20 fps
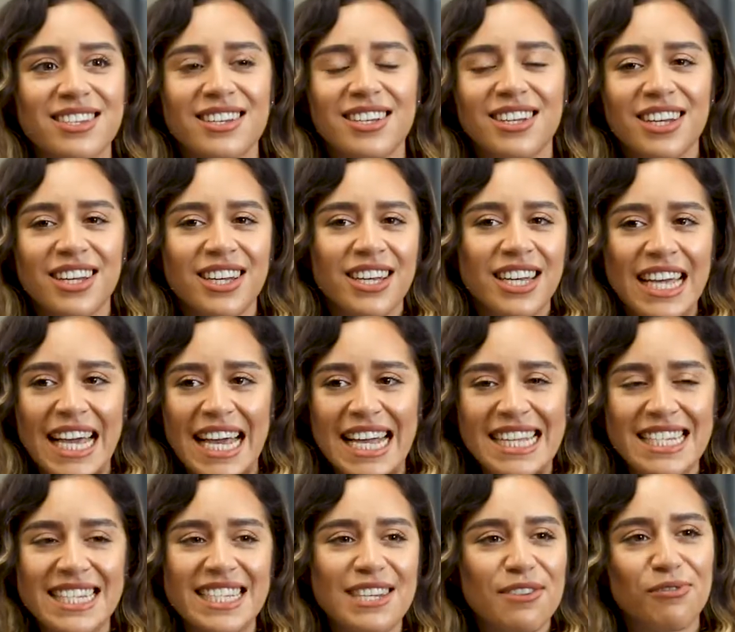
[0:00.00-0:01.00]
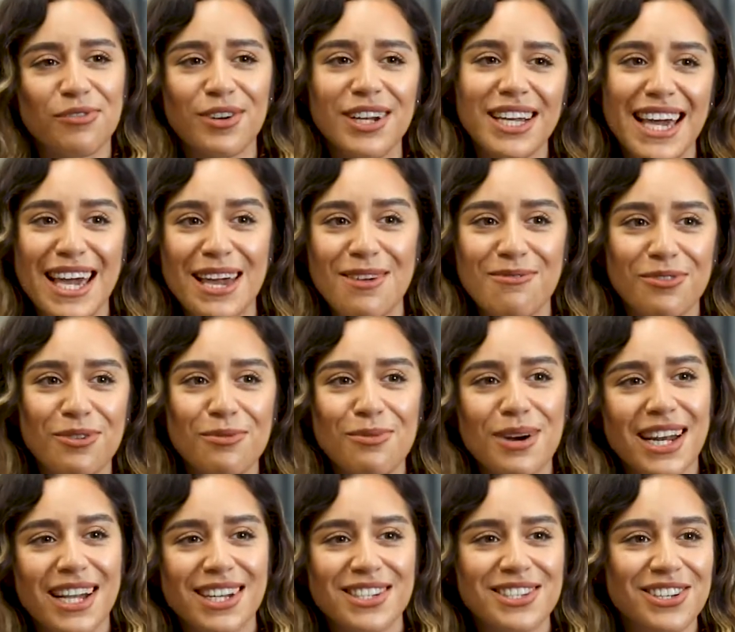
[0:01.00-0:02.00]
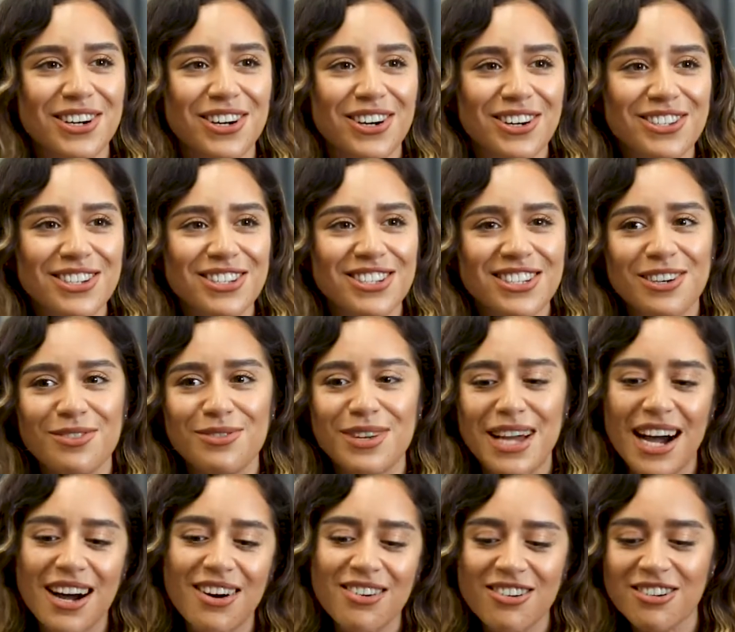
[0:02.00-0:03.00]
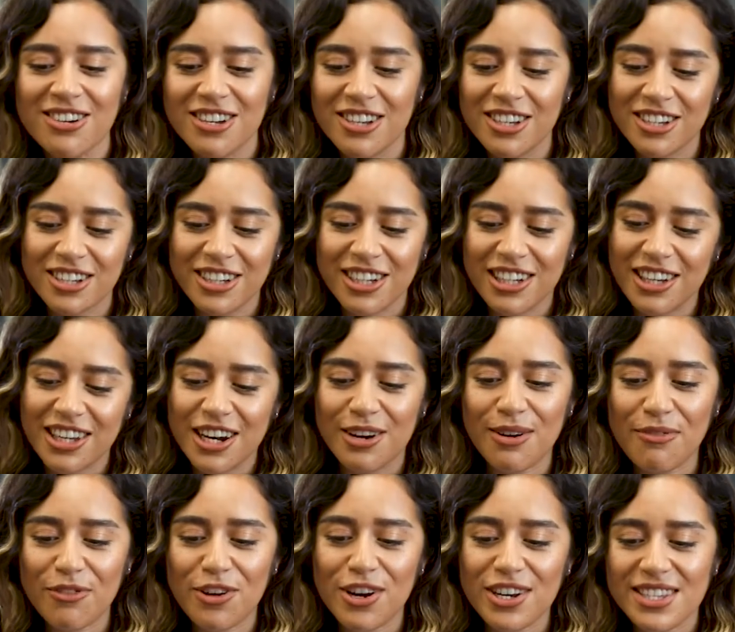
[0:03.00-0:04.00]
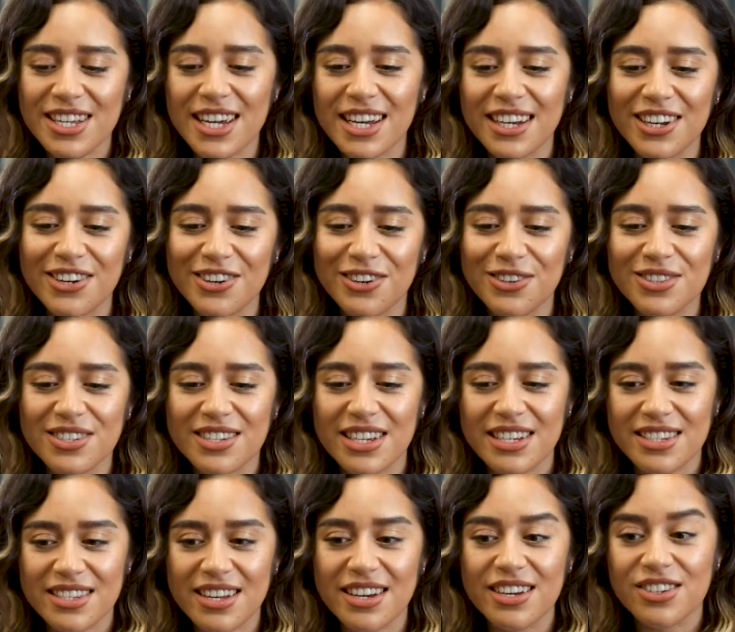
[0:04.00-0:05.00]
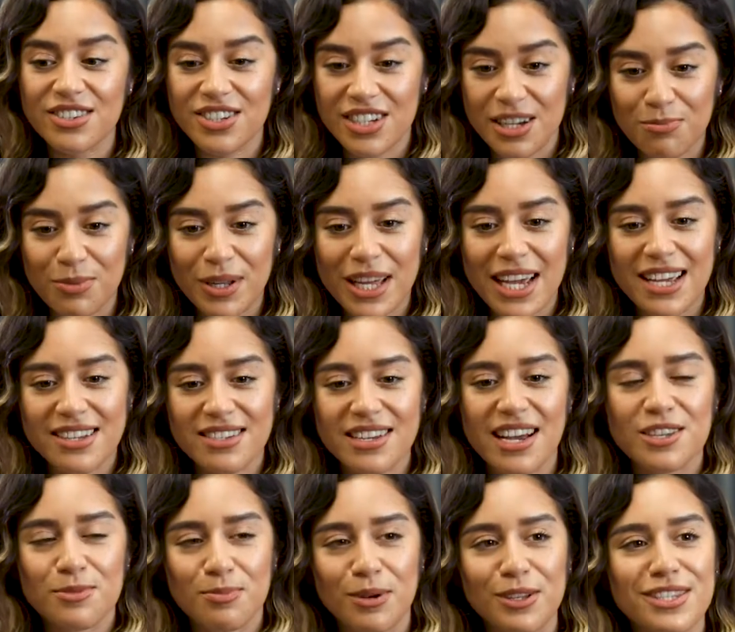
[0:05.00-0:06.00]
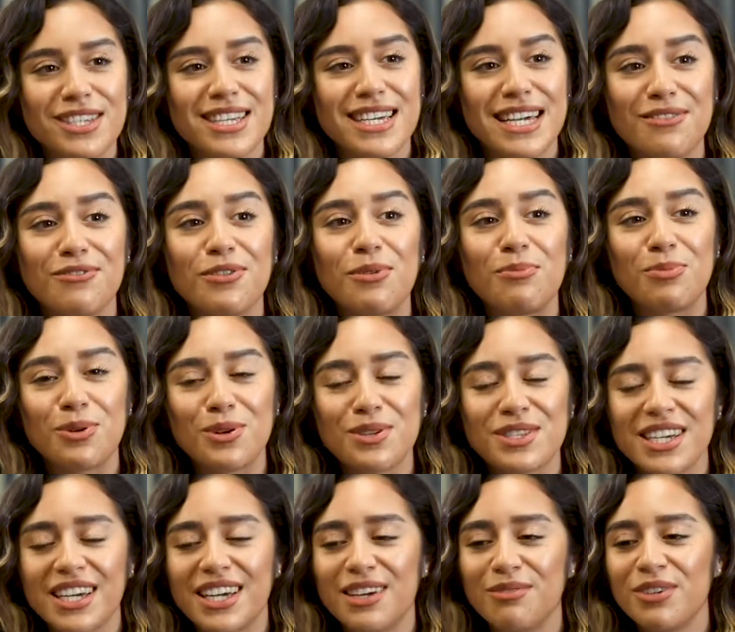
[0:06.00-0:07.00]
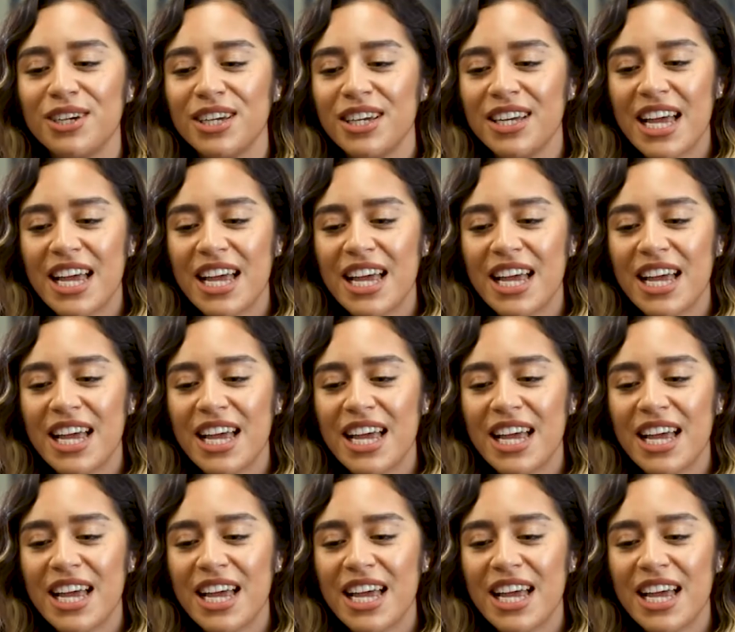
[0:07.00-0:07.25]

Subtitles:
and it's a different game from when I started. So now, I've got a 10-year-old sister and she plays. I sponsor her football team.